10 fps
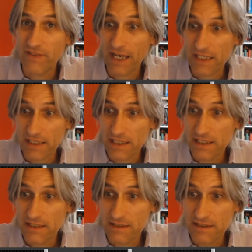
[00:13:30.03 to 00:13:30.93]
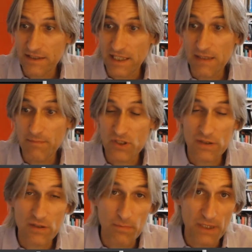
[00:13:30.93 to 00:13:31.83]
that is deemed
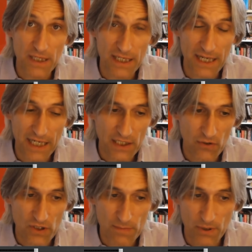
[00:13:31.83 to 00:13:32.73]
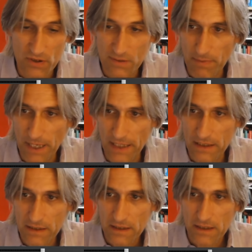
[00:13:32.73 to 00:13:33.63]
to be inaccurate because
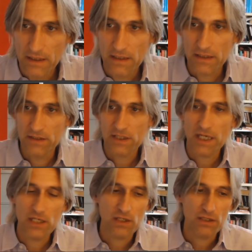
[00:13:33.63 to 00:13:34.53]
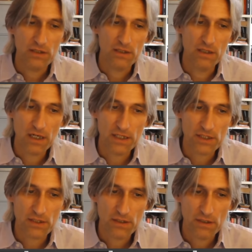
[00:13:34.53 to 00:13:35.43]
black can take the
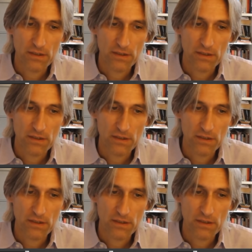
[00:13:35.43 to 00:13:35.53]
knight